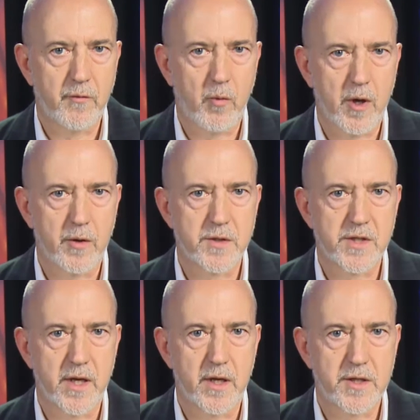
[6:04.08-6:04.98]
of water and
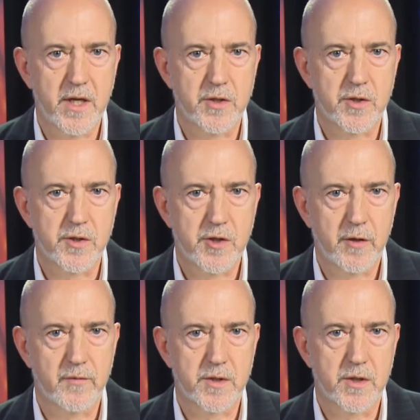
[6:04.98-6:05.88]
sanitation
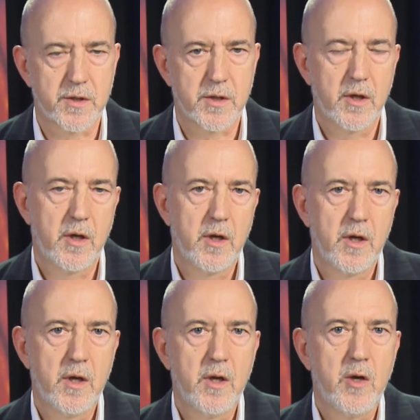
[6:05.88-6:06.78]
services.
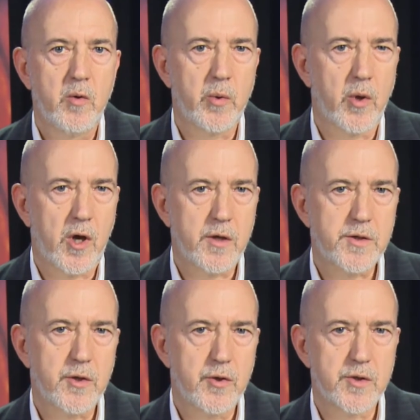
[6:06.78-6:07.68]
We will
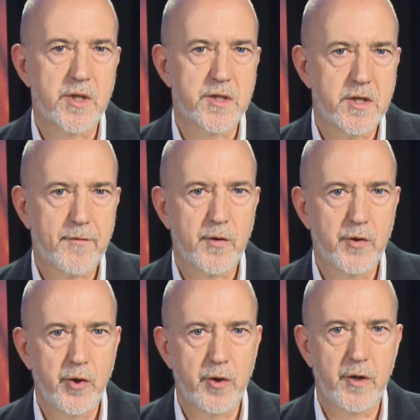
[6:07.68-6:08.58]
also use a
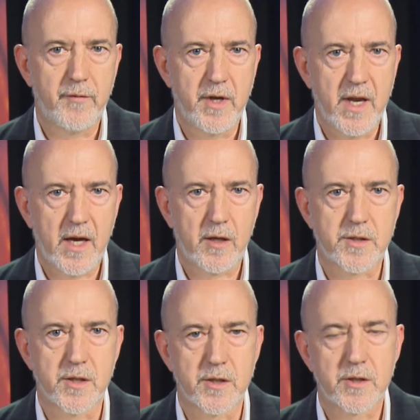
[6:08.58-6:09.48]
different unit of
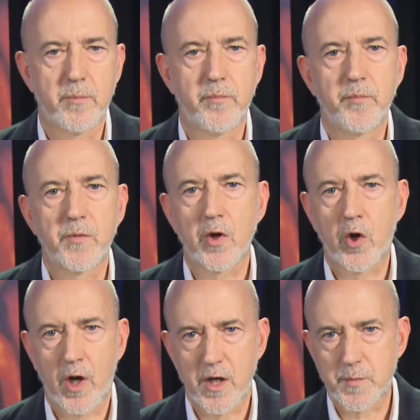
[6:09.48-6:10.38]
analysis,
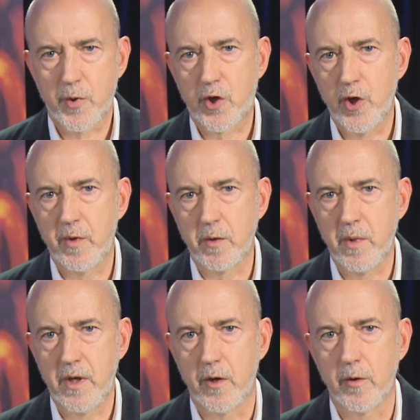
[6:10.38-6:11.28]
cost per cubic
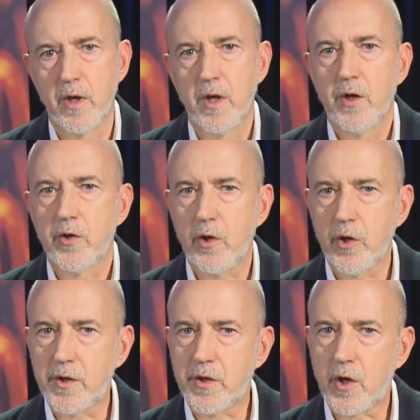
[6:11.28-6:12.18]
meter, to
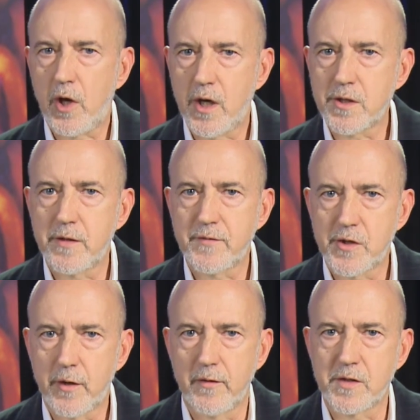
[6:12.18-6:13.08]
look at the cost of
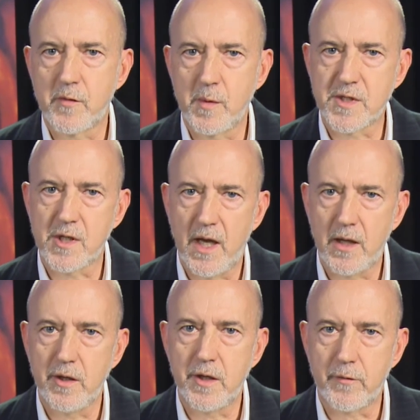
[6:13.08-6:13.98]
service from a
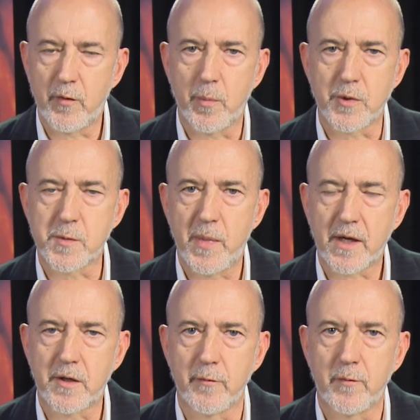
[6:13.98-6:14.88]
slightly different
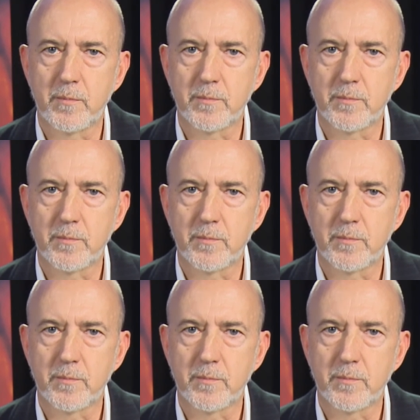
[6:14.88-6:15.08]
perspective.